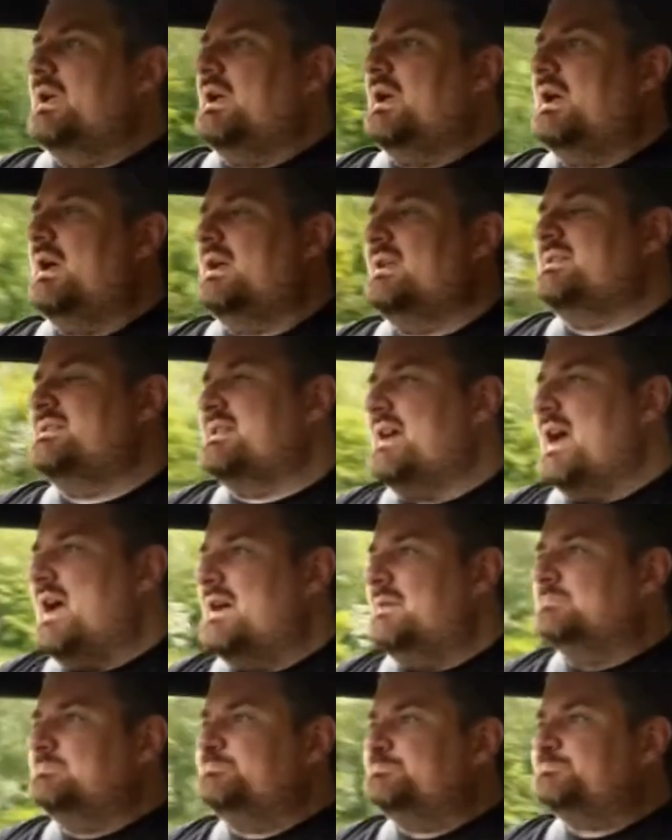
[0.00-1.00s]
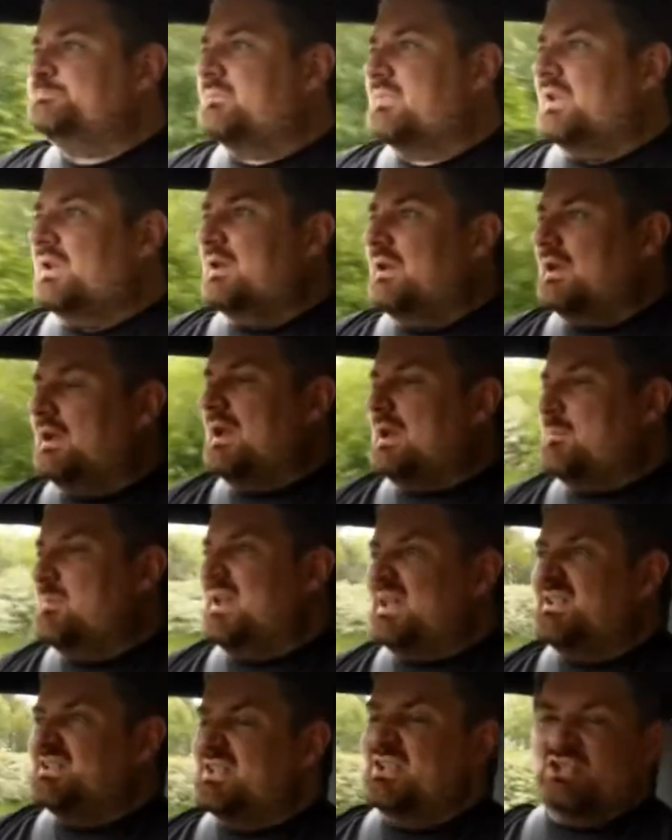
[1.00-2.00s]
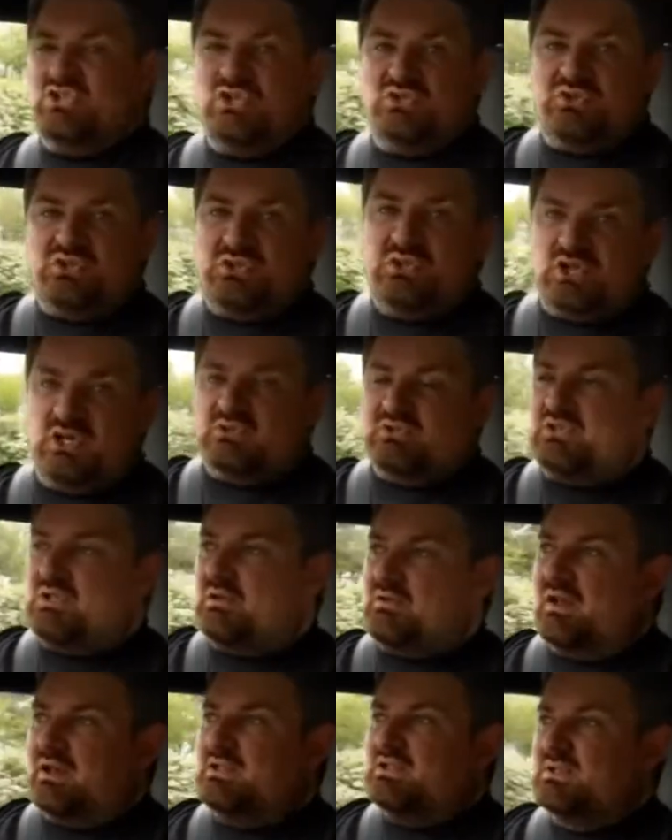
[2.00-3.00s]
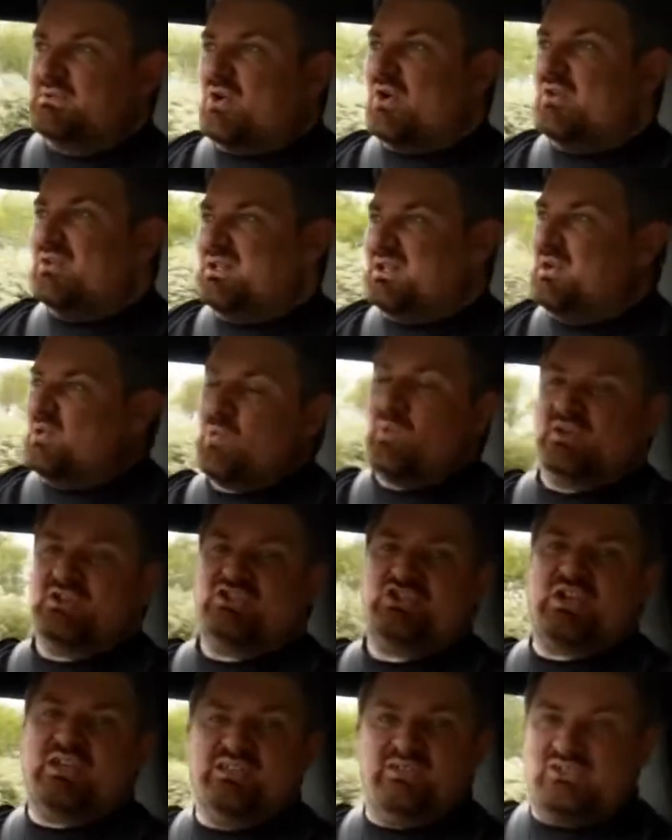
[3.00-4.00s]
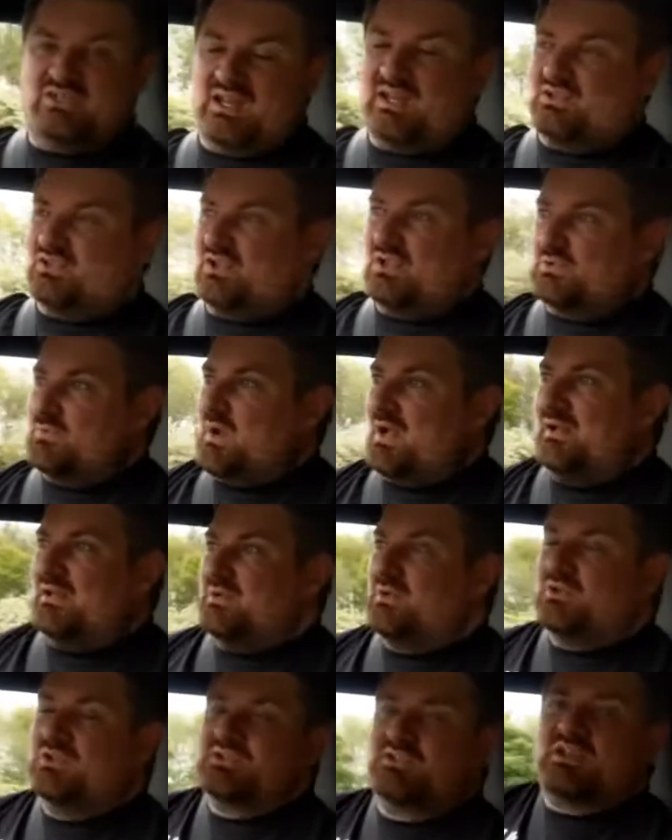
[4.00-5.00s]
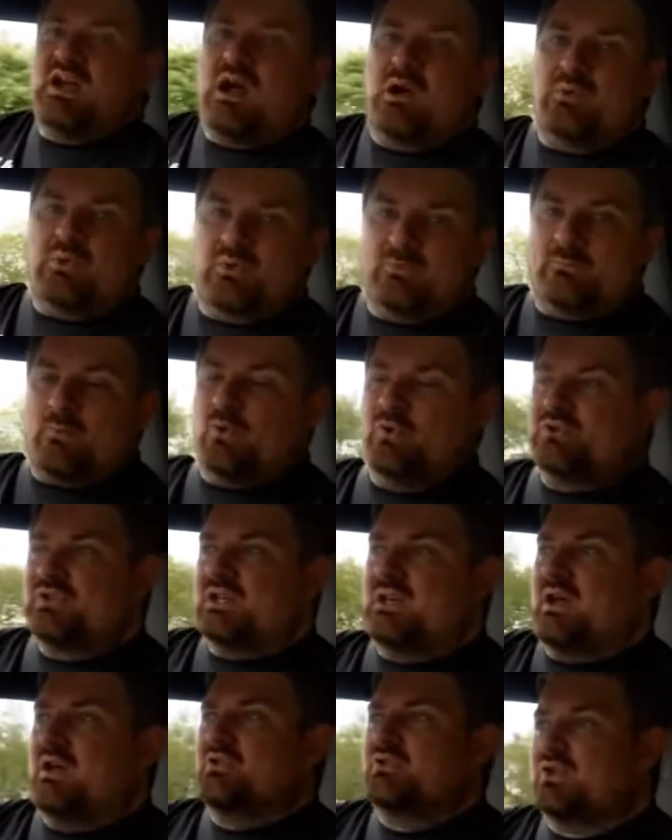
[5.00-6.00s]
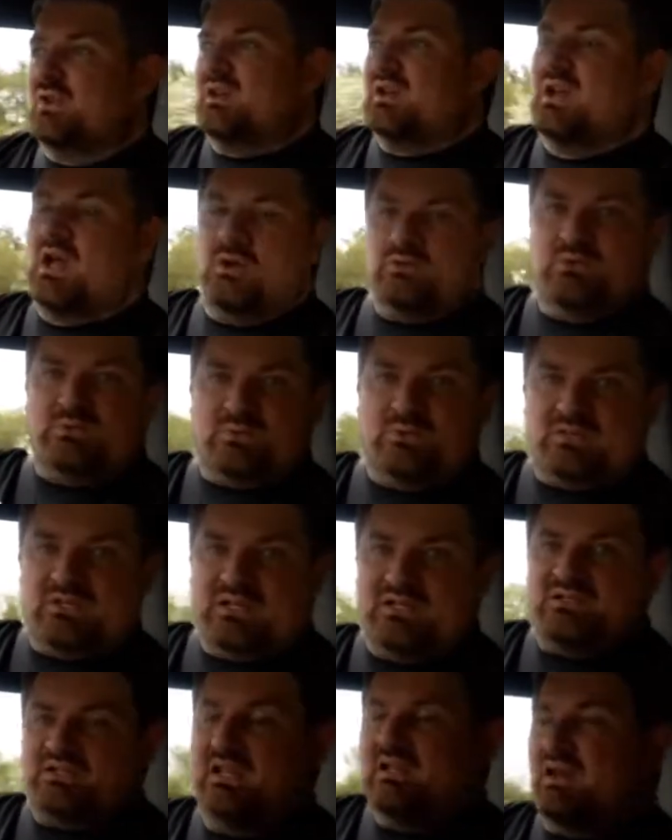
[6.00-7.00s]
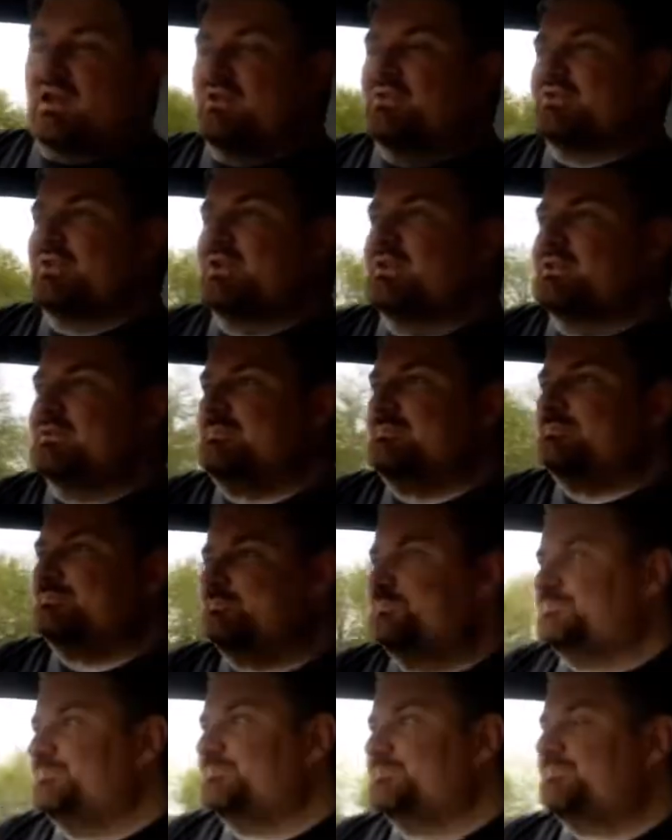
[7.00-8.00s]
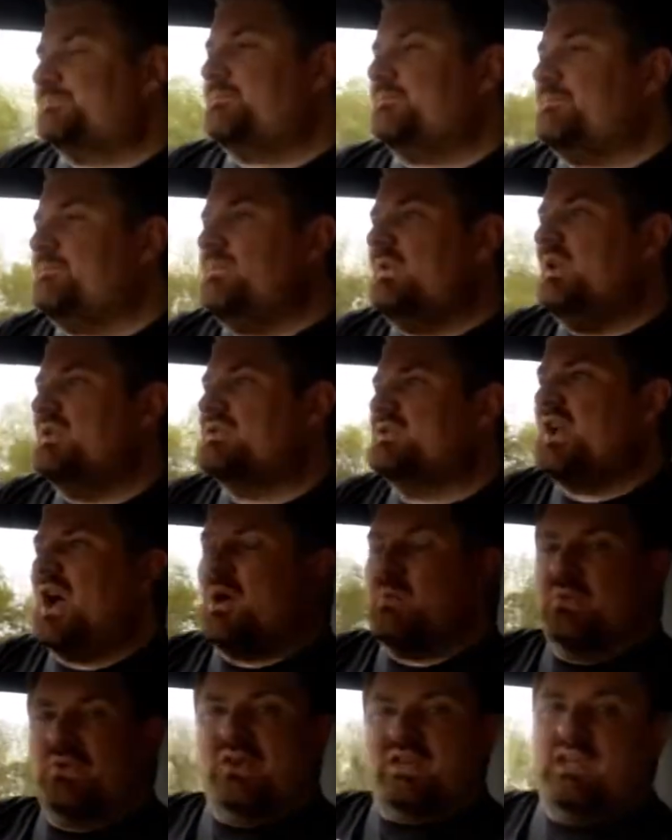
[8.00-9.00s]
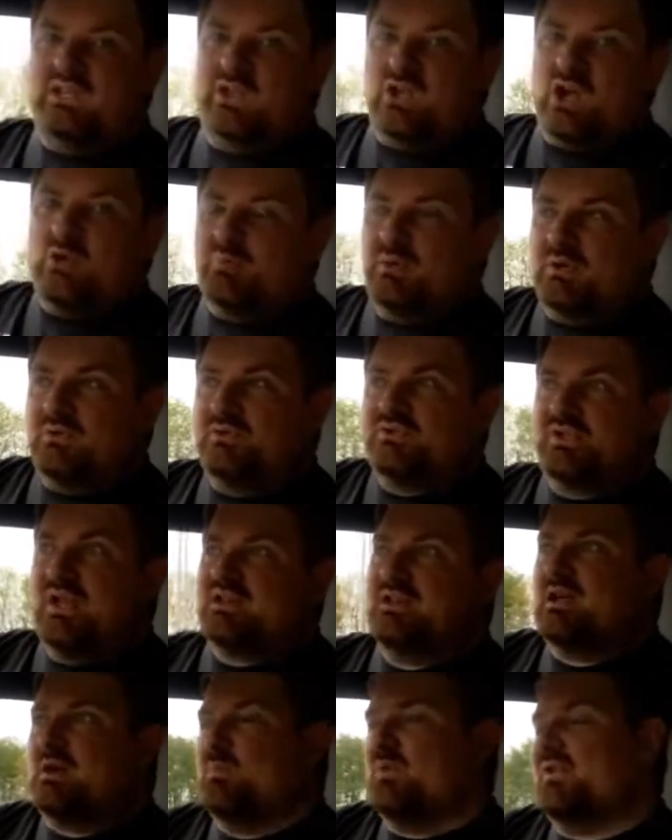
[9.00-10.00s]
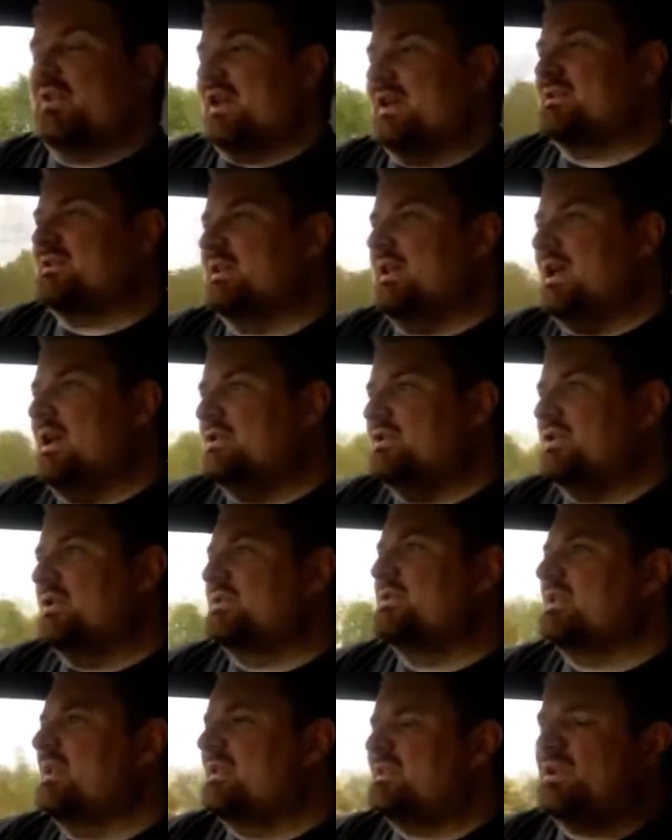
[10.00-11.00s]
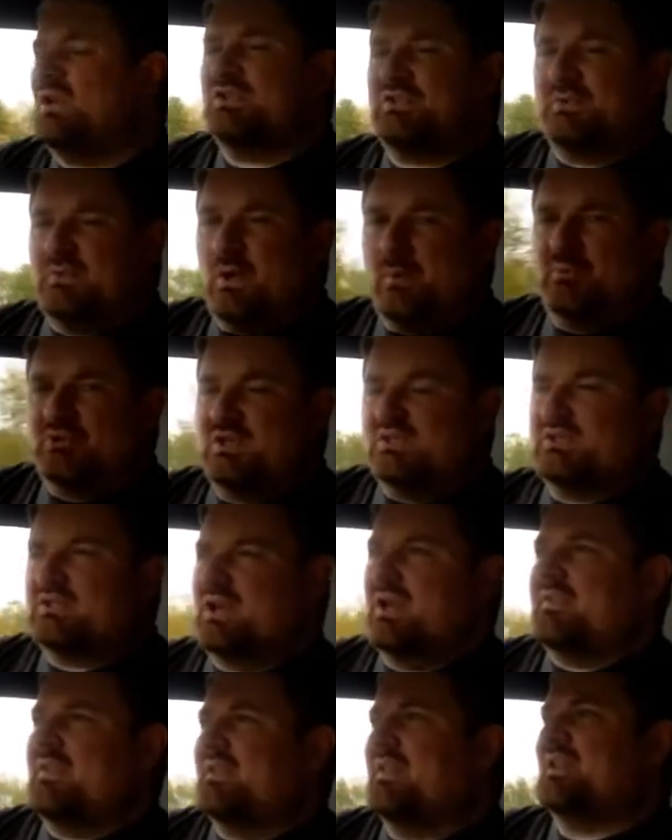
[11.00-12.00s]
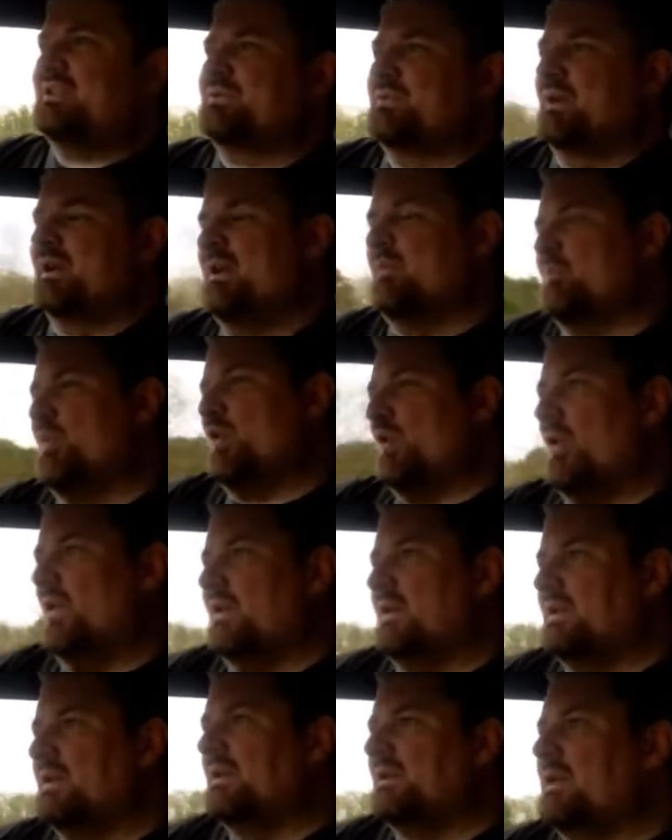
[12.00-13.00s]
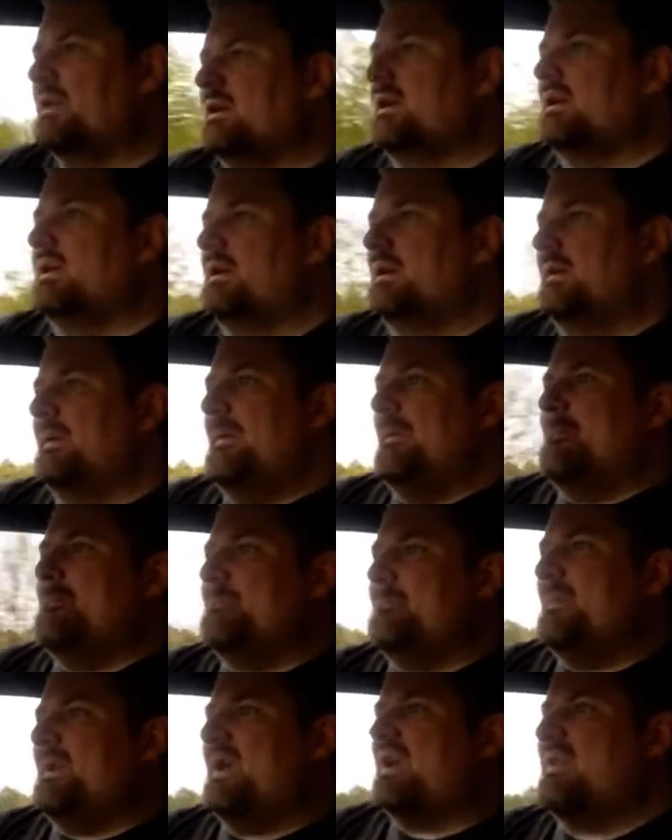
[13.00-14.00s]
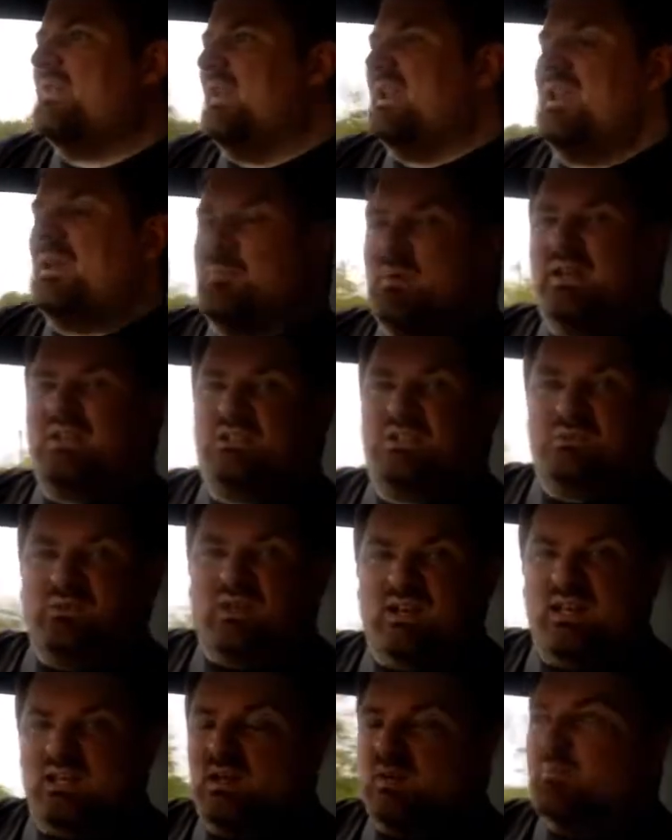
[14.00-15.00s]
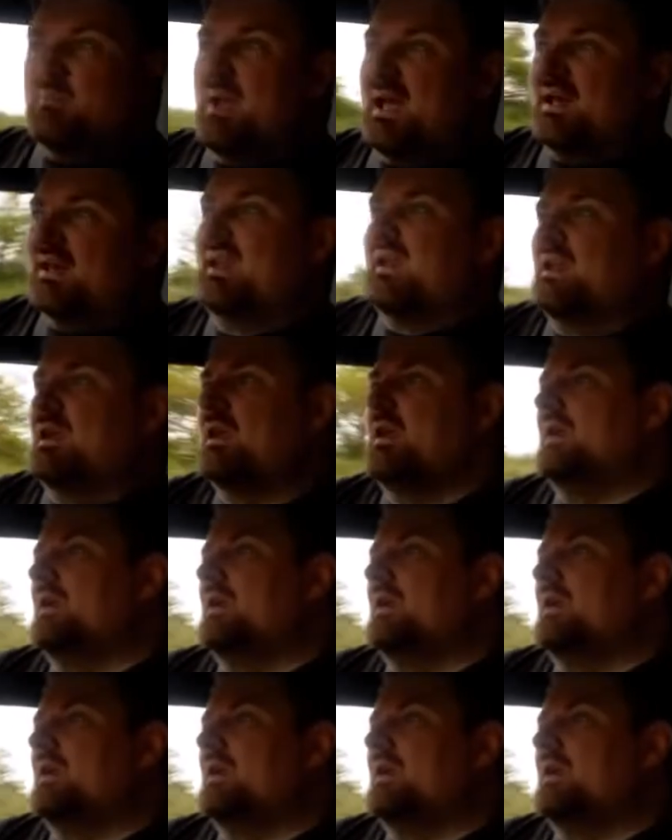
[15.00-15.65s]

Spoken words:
And it means that should you choose to later on, you can always change the engine as well. You can start with a 1400 and go to a 1600, start with an EcoBoost, end up with an ST engine. So there's lots of options, and I think that's really important, and I think it makes a really compelling